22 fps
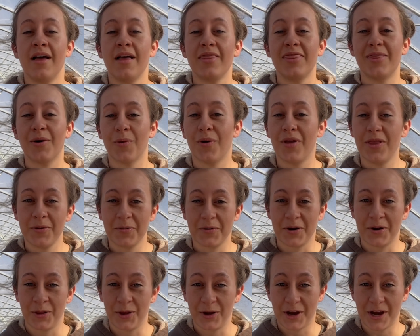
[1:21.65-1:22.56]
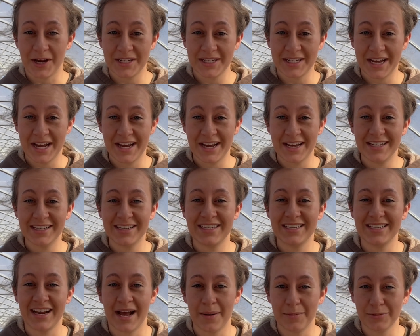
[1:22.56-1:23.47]
The one that we're going to look at today is
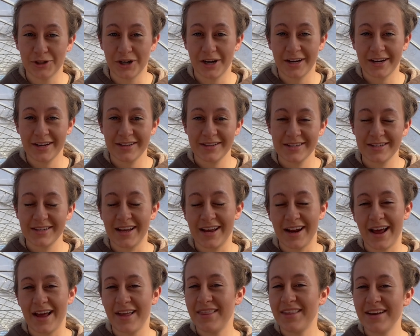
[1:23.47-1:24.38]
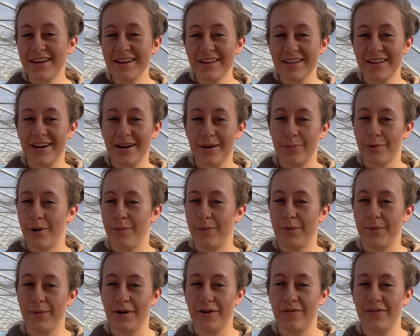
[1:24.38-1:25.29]
snapdragons, and I think that it probably
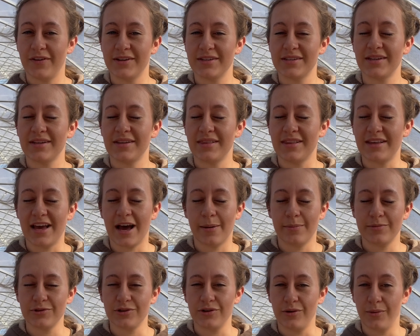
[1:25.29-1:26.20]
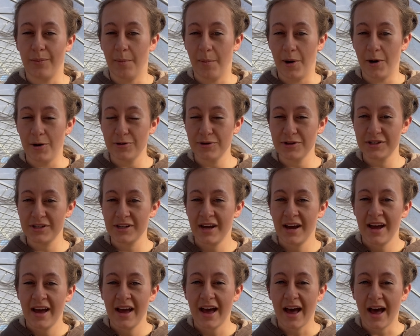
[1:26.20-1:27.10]
benefits the absolute most
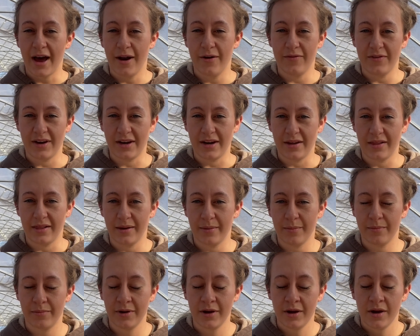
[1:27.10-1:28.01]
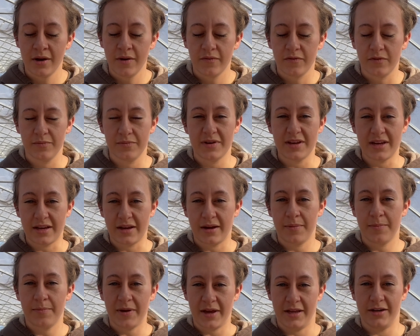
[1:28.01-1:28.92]
out of any of them from being
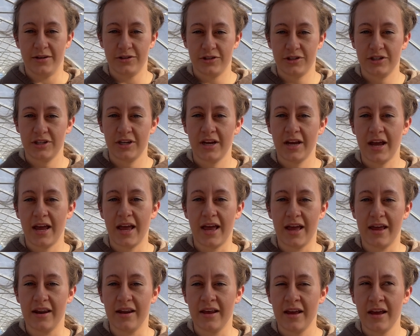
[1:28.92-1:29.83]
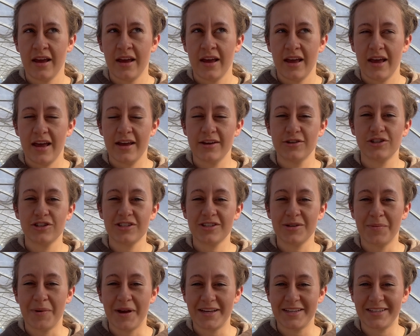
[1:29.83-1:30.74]
pinched. And it's just
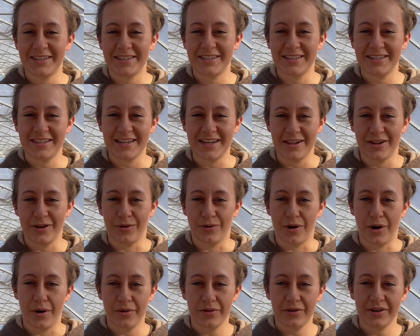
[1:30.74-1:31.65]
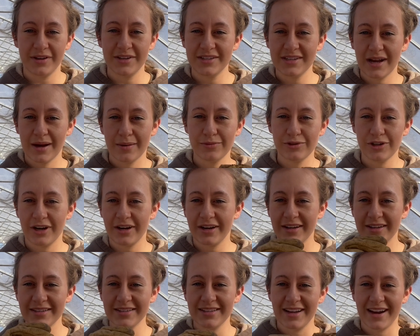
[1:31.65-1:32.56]
amazing to see the growth on
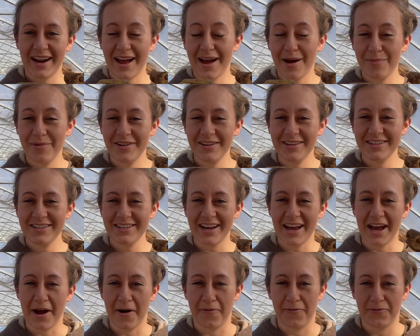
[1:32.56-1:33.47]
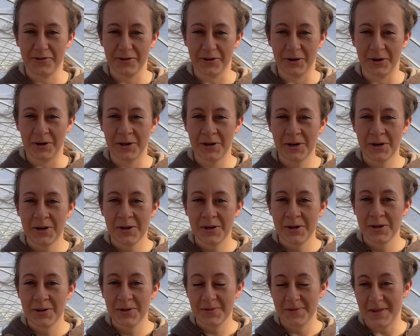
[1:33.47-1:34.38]
snapdragons that happens after
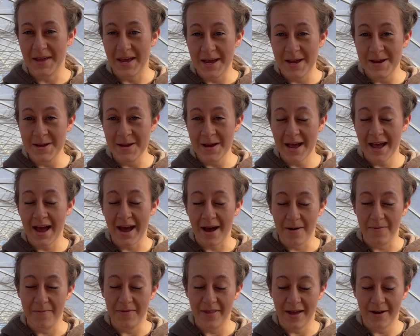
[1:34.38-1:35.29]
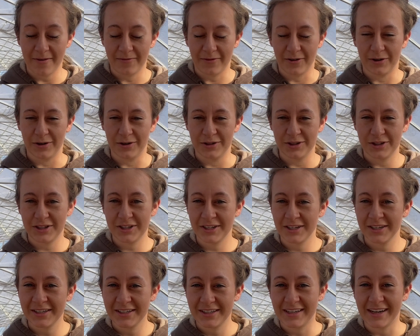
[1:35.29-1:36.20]
they have that first
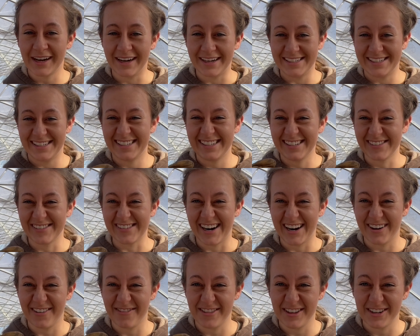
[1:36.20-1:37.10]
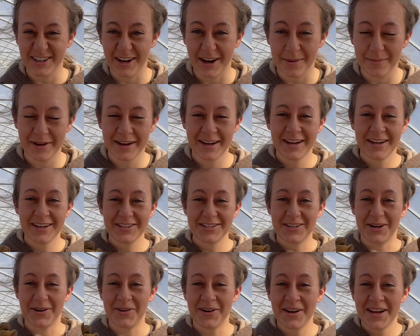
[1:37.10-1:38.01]
cut right off the top.
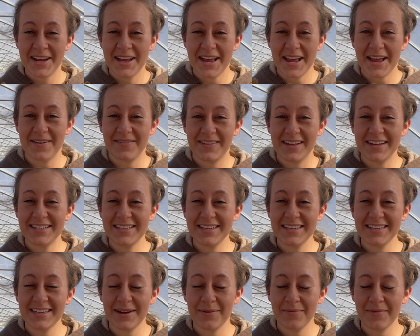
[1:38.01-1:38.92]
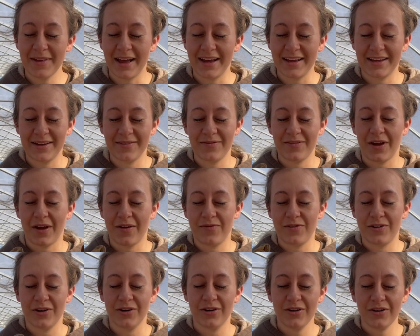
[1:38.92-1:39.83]
So if this is if
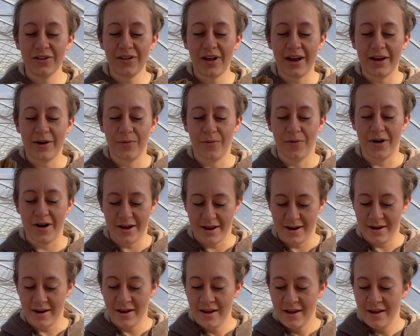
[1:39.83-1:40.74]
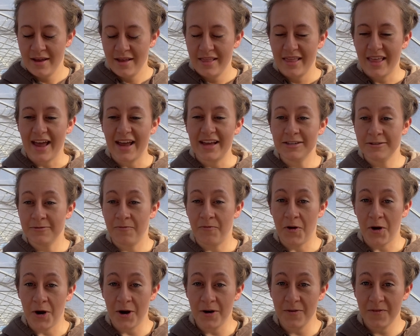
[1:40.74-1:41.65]
you're like one that is
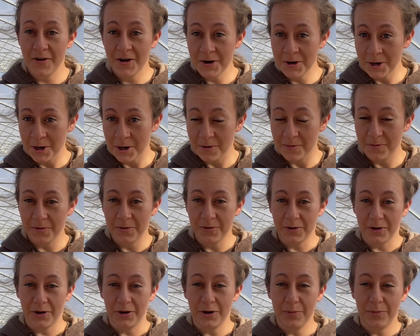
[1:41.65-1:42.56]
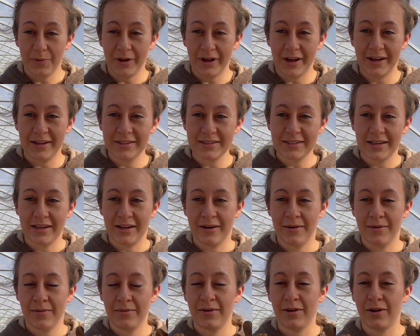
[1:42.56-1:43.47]
very, very careful with all your plants
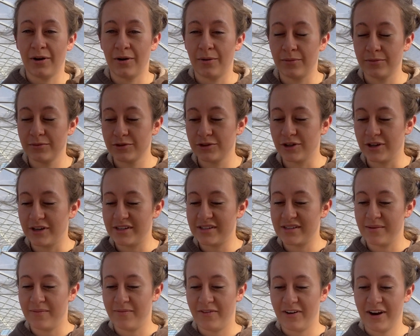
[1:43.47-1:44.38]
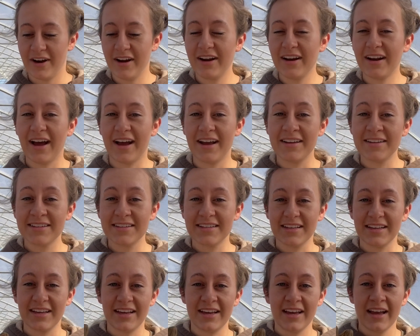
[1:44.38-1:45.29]
and, you know, treats them very
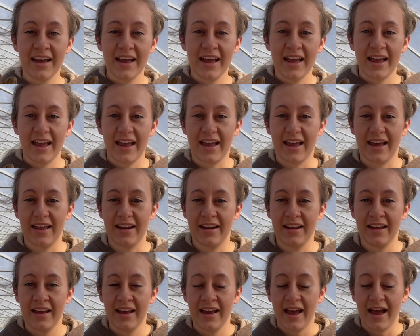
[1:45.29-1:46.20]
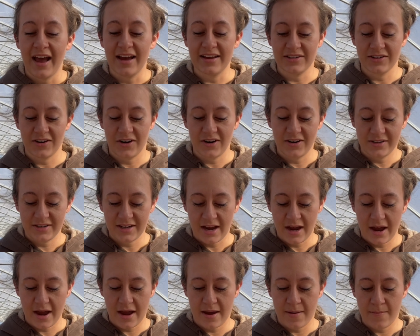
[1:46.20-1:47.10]
nicely and has a hard
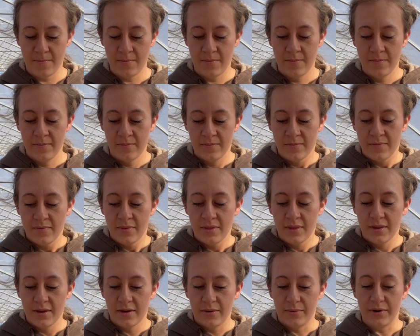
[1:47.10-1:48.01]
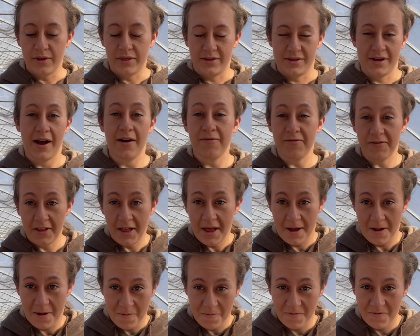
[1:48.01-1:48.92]
time with tough
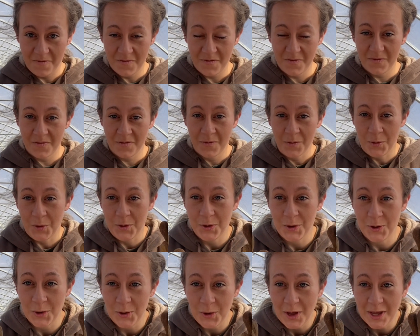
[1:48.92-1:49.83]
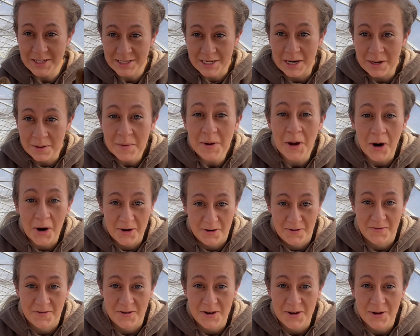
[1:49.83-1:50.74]
love, it's going to be hard
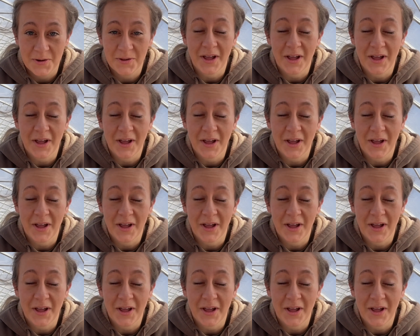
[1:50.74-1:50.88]
for you.